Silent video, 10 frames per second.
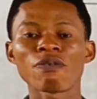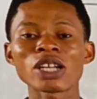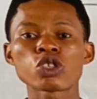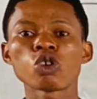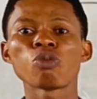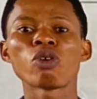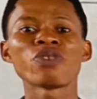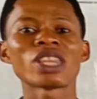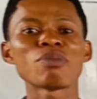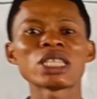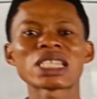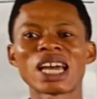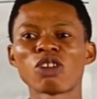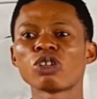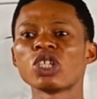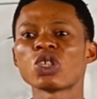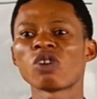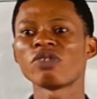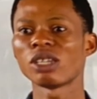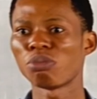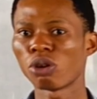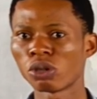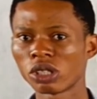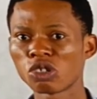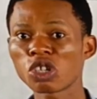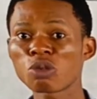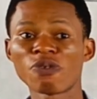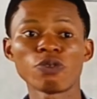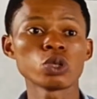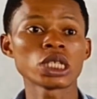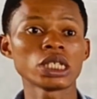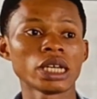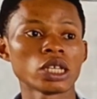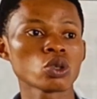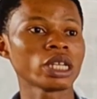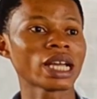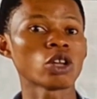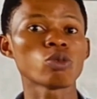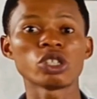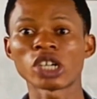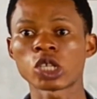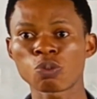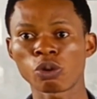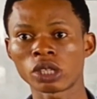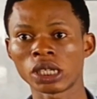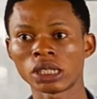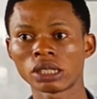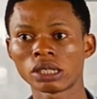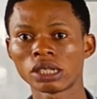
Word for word: Fat soluble vitamins cannot dissolve in the blood. They will just be floating there. So they cannot be transported.